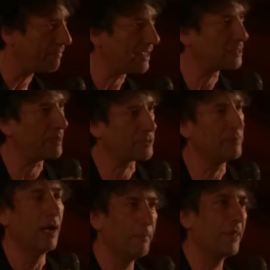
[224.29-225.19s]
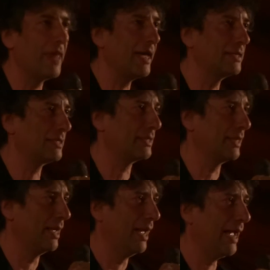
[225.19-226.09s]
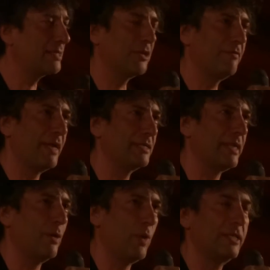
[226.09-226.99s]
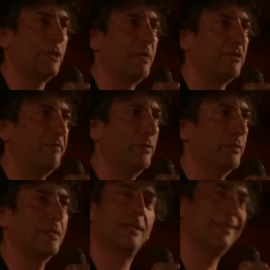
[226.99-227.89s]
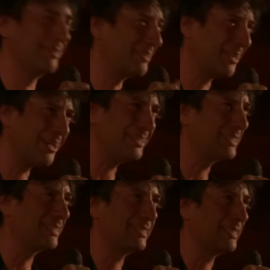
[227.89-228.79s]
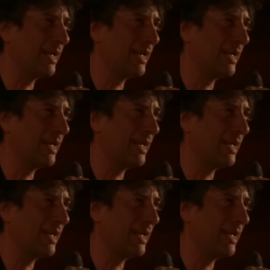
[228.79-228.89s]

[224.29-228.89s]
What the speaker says: that spectrum. But it's sort of like saying, why so much food? It's kind of, because